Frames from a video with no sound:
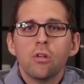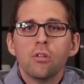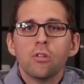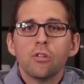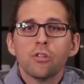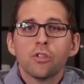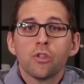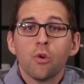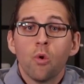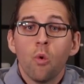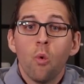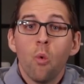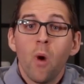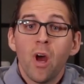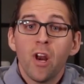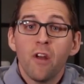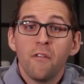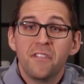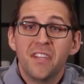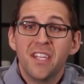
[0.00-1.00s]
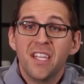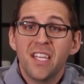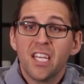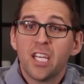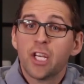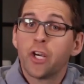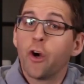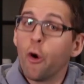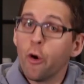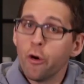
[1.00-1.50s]
So one of the
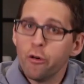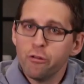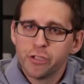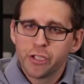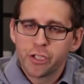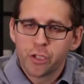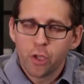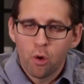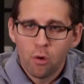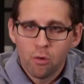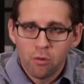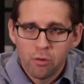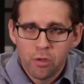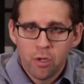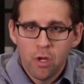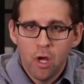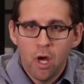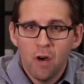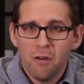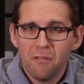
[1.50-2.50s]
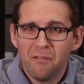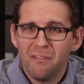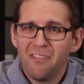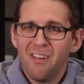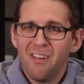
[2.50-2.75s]
cornerstones of